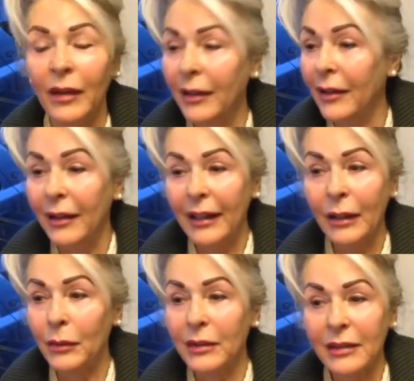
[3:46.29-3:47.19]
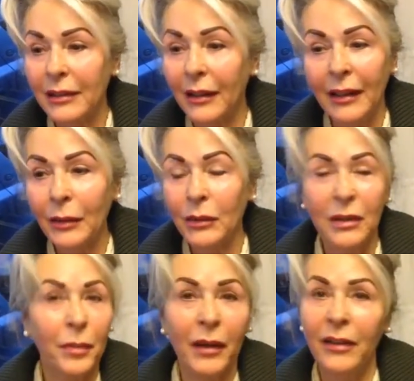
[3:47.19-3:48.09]
Yeah. It was
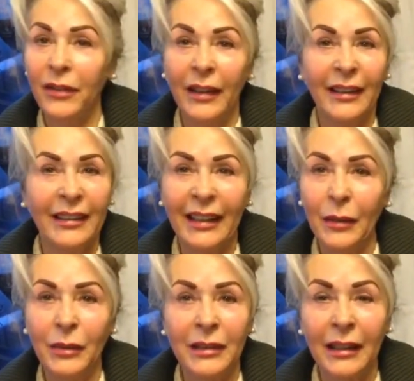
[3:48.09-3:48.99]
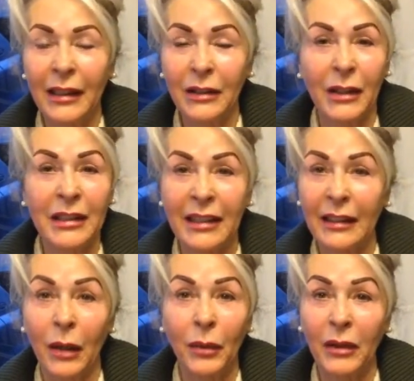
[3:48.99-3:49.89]
just perfect. It was, fantastic. As I
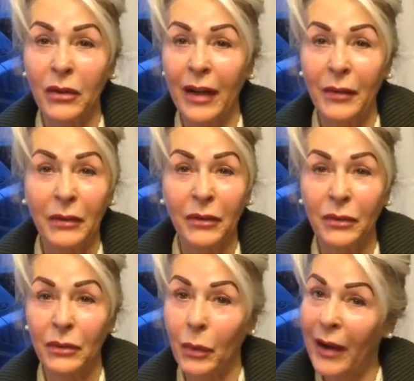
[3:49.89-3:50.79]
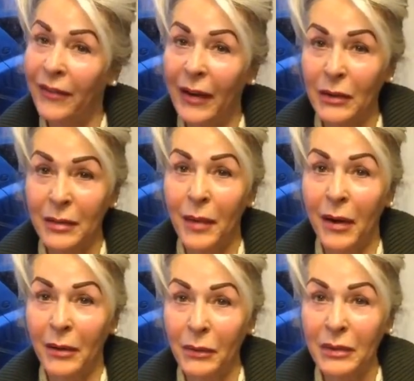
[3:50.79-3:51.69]
said, I would have travelled 12,000
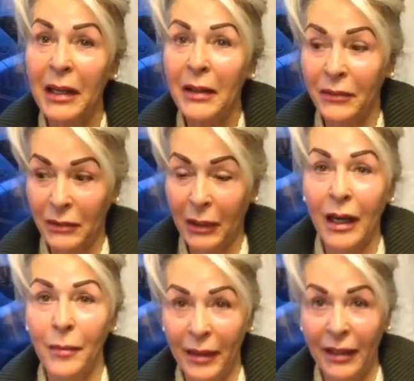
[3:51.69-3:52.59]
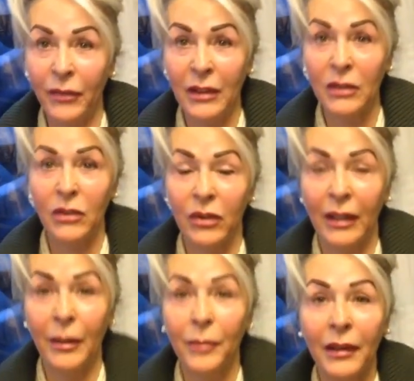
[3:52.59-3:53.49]
miles to come here for this
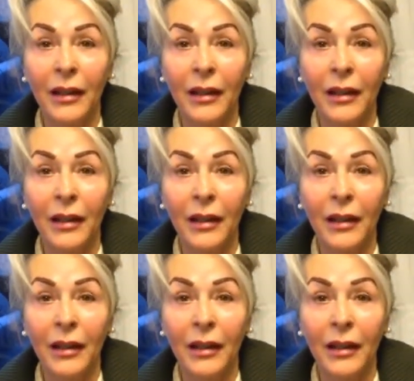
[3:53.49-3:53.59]
trip.